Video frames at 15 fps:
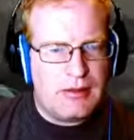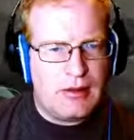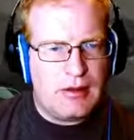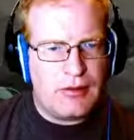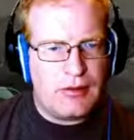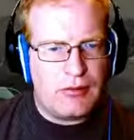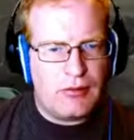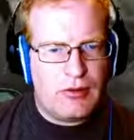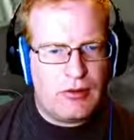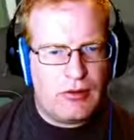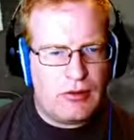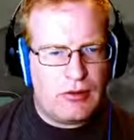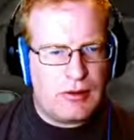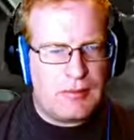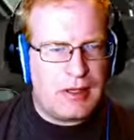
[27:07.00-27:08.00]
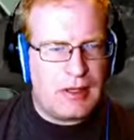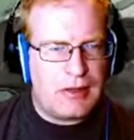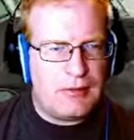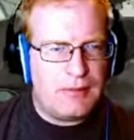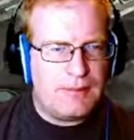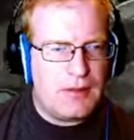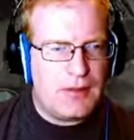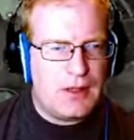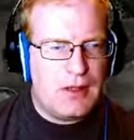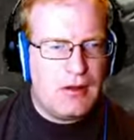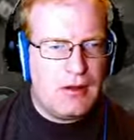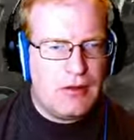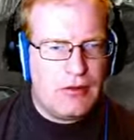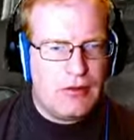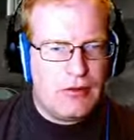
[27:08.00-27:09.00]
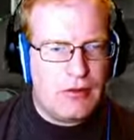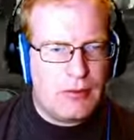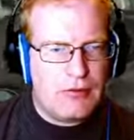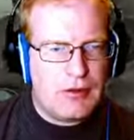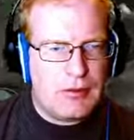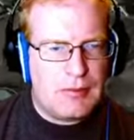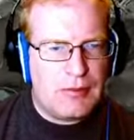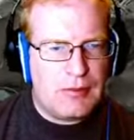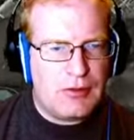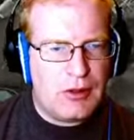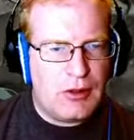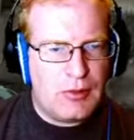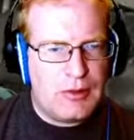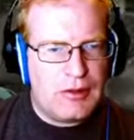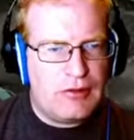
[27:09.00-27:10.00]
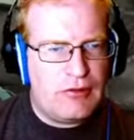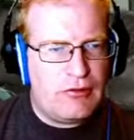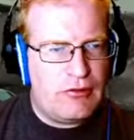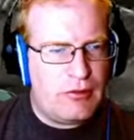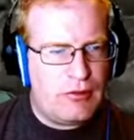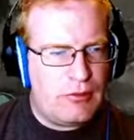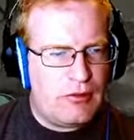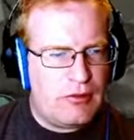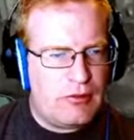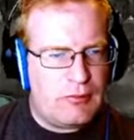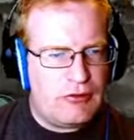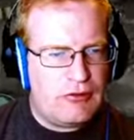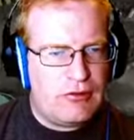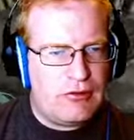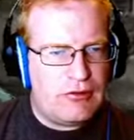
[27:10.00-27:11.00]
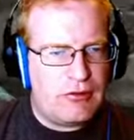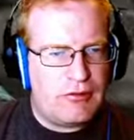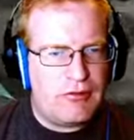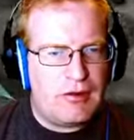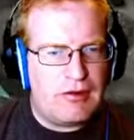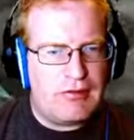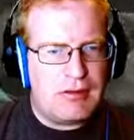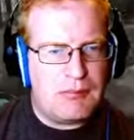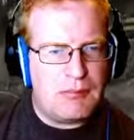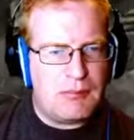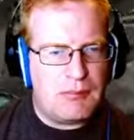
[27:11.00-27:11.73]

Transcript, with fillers: and they're all coming out. Those come out and go into the machines that are facing